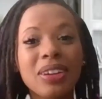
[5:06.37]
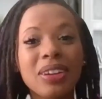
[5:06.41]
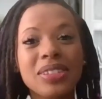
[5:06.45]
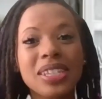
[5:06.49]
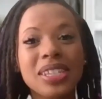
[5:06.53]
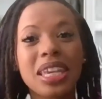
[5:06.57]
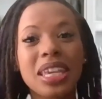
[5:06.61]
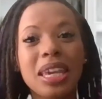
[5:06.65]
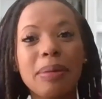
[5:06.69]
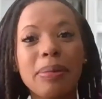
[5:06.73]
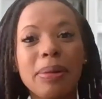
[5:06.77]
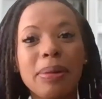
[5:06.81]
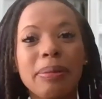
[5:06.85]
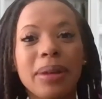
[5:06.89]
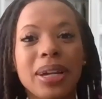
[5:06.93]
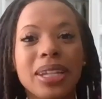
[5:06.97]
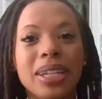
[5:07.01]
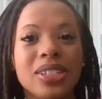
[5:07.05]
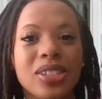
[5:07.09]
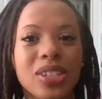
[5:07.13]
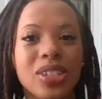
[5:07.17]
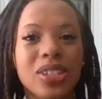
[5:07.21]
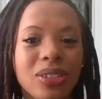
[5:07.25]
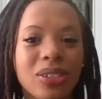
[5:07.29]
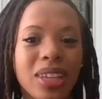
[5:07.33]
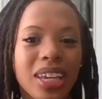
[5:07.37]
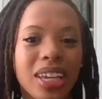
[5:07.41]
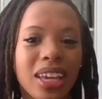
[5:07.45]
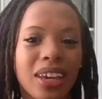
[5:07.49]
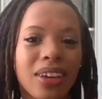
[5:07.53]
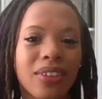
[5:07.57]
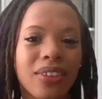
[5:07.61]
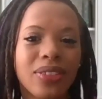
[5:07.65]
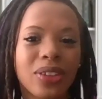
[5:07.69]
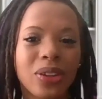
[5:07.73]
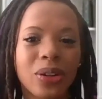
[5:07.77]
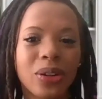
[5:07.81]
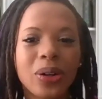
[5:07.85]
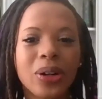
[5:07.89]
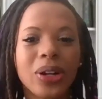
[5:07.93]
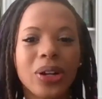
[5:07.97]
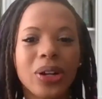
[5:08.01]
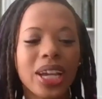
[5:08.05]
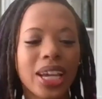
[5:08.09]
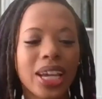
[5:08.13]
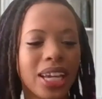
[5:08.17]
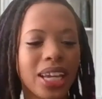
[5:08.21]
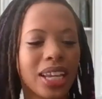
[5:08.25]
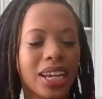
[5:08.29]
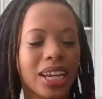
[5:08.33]
you have to keep in mind too. Like if you're
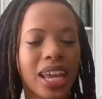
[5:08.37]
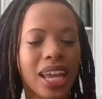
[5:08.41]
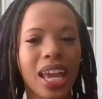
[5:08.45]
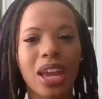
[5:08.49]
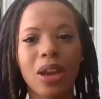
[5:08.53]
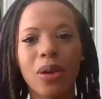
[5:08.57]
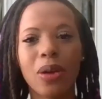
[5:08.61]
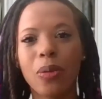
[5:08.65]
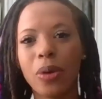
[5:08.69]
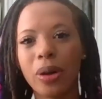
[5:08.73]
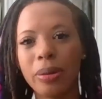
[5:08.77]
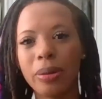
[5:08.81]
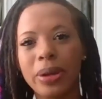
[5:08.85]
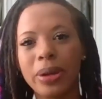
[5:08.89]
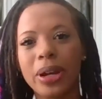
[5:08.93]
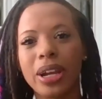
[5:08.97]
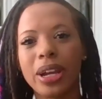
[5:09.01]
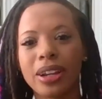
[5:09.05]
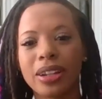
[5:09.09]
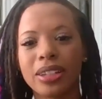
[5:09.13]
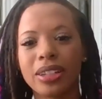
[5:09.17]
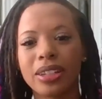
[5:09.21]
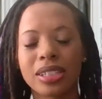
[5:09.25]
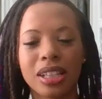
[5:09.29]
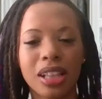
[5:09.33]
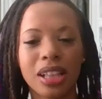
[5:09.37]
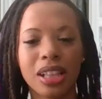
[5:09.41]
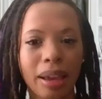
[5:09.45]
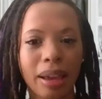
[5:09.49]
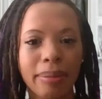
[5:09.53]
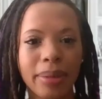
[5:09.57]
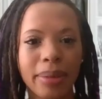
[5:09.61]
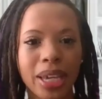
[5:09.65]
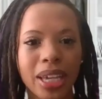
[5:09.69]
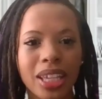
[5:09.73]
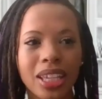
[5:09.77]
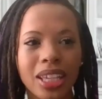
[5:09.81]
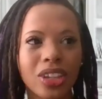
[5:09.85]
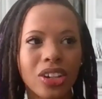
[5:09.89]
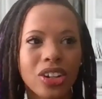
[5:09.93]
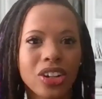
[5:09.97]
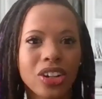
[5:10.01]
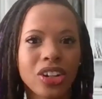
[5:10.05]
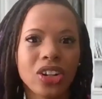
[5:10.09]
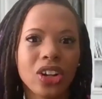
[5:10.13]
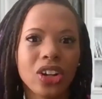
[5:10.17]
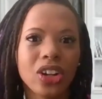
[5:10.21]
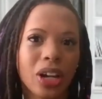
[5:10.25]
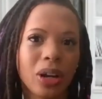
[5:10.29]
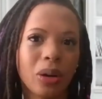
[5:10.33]
in a warmer climate,
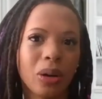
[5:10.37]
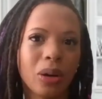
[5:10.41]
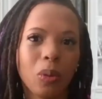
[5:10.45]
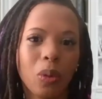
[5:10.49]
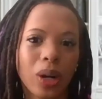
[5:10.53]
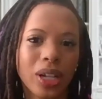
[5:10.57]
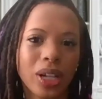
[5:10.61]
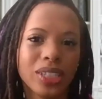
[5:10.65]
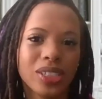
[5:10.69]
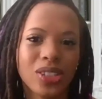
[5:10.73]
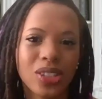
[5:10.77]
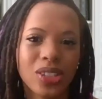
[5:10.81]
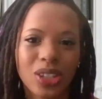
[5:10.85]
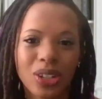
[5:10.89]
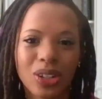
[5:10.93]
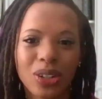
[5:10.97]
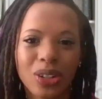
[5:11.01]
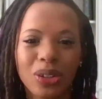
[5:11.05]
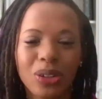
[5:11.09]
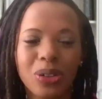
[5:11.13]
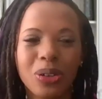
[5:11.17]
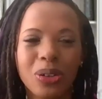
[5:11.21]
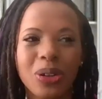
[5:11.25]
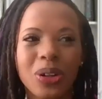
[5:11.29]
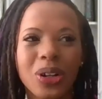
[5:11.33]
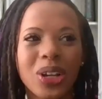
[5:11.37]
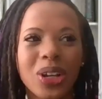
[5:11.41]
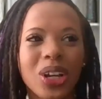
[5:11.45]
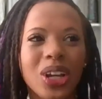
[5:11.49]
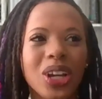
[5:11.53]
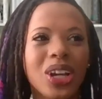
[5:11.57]
you're gonna want to